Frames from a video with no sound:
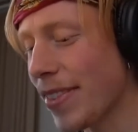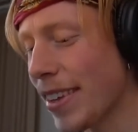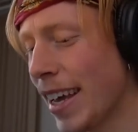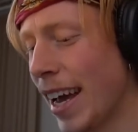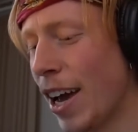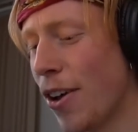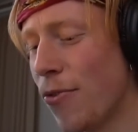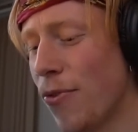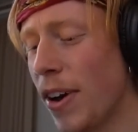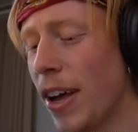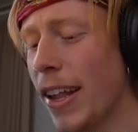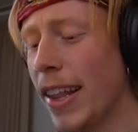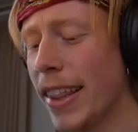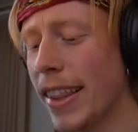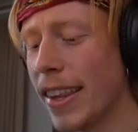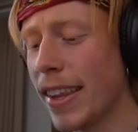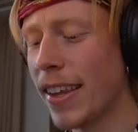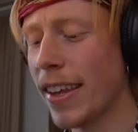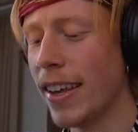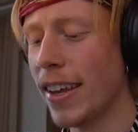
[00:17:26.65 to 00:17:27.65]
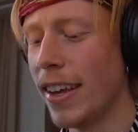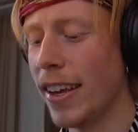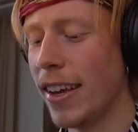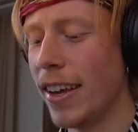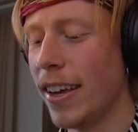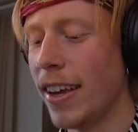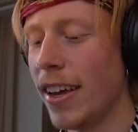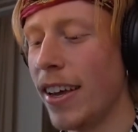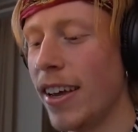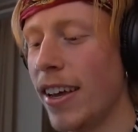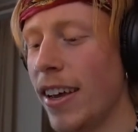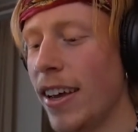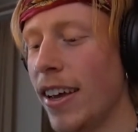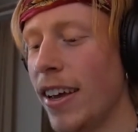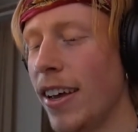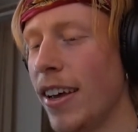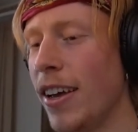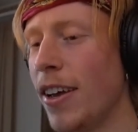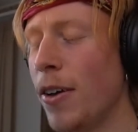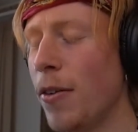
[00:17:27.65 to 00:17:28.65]
I felt
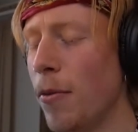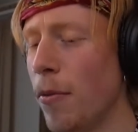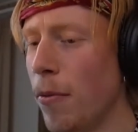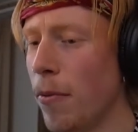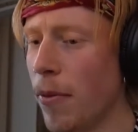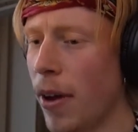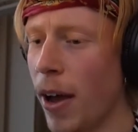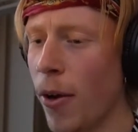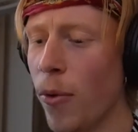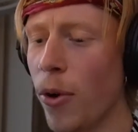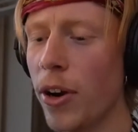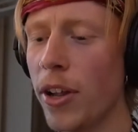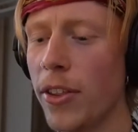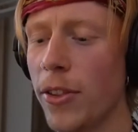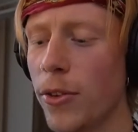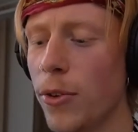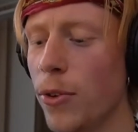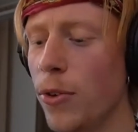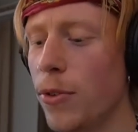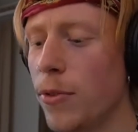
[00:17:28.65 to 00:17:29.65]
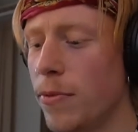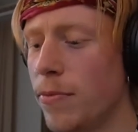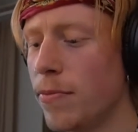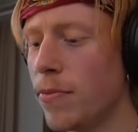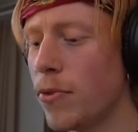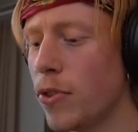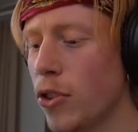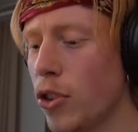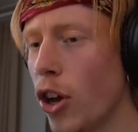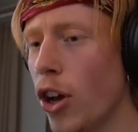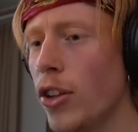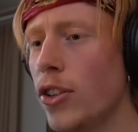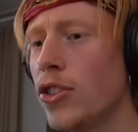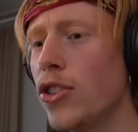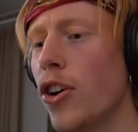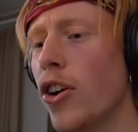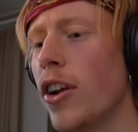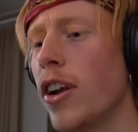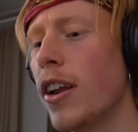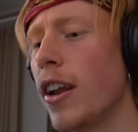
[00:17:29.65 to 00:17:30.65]
I wanted to touch
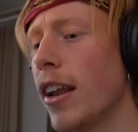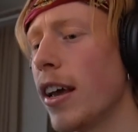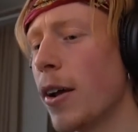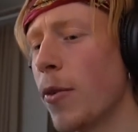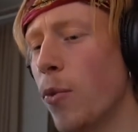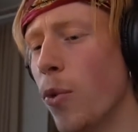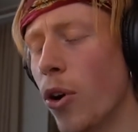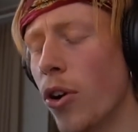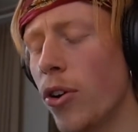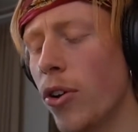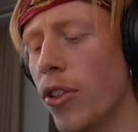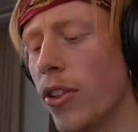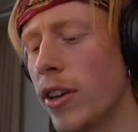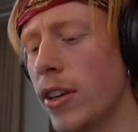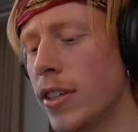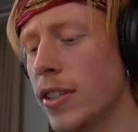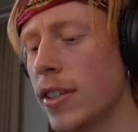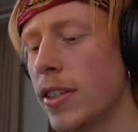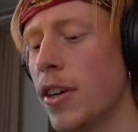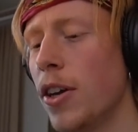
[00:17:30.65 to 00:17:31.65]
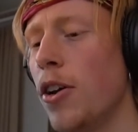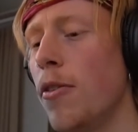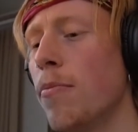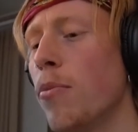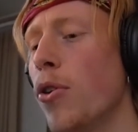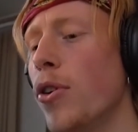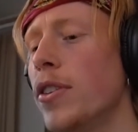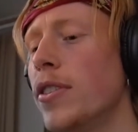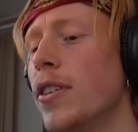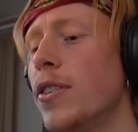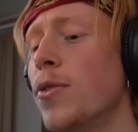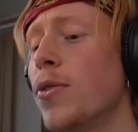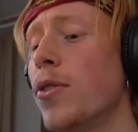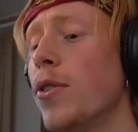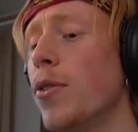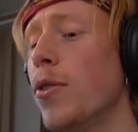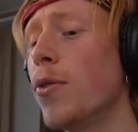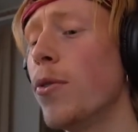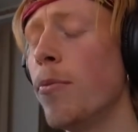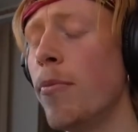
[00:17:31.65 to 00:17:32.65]
on. And like one of these points is
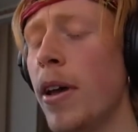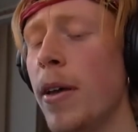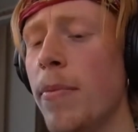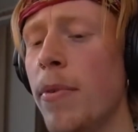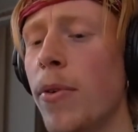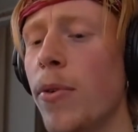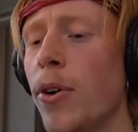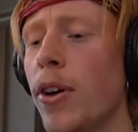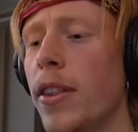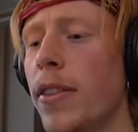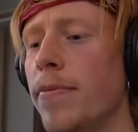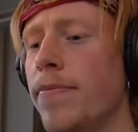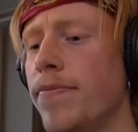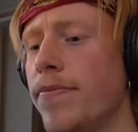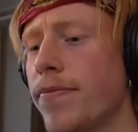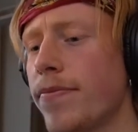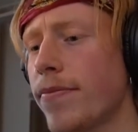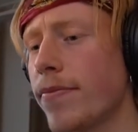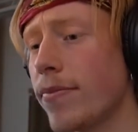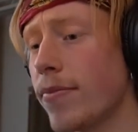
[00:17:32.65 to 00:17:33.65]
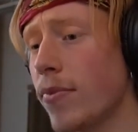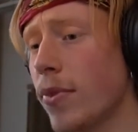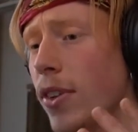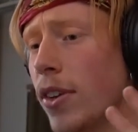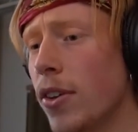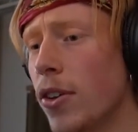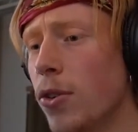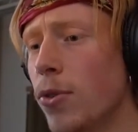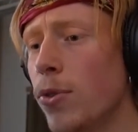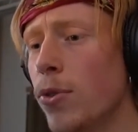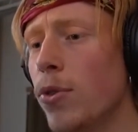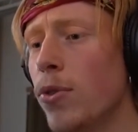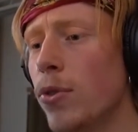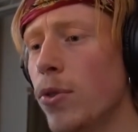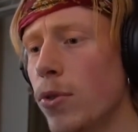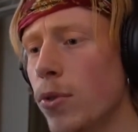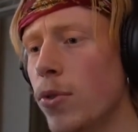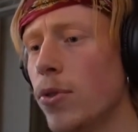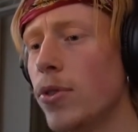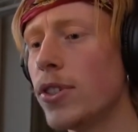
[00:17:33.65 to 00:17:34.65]
maybe what
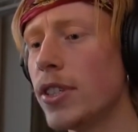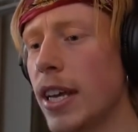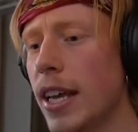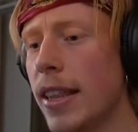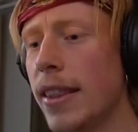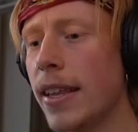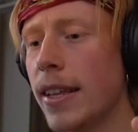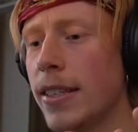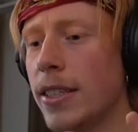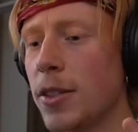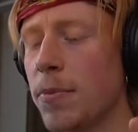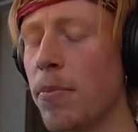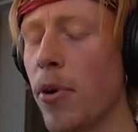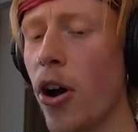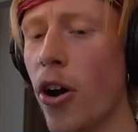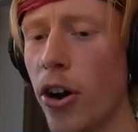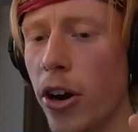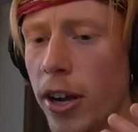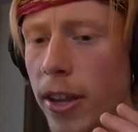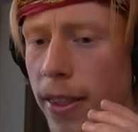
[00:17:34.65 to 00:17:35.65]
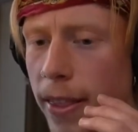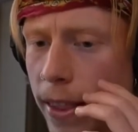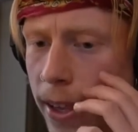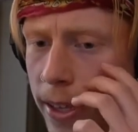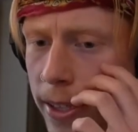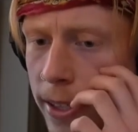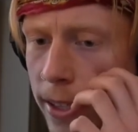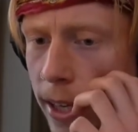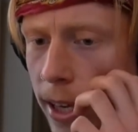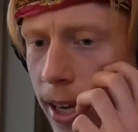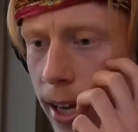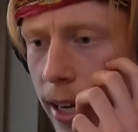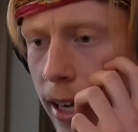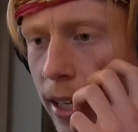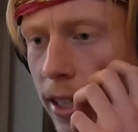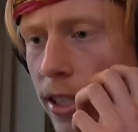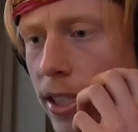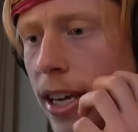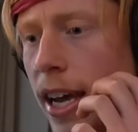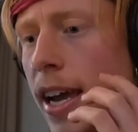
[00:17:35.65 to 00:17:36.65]
you said that sparked this
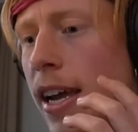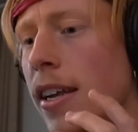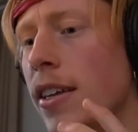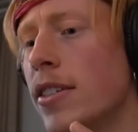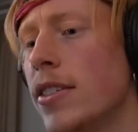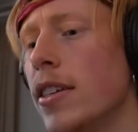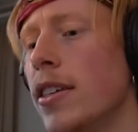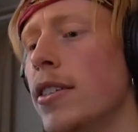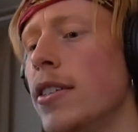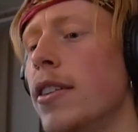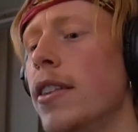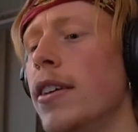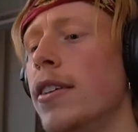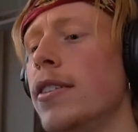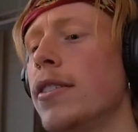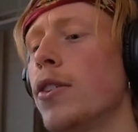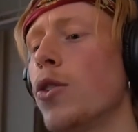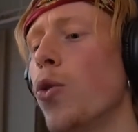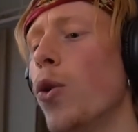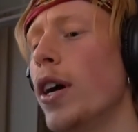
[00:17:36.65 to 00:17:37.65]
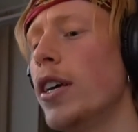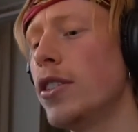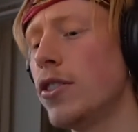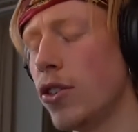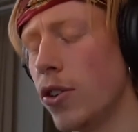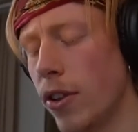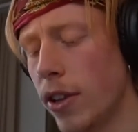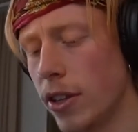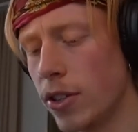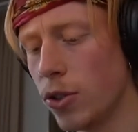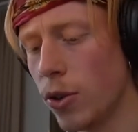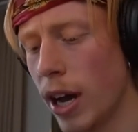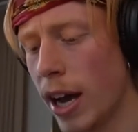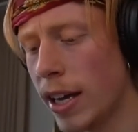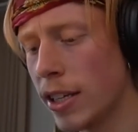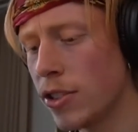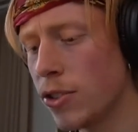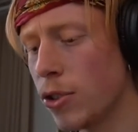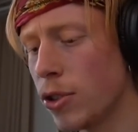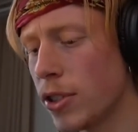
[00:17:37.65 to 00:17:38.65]
change is this question that you
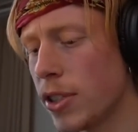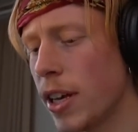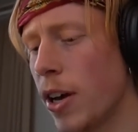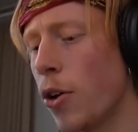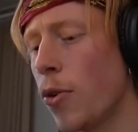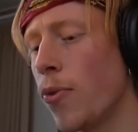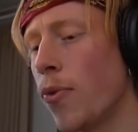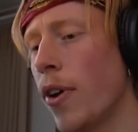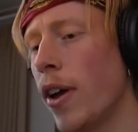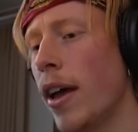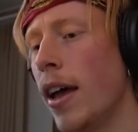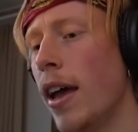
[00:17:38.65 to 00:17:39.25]
asked yourself: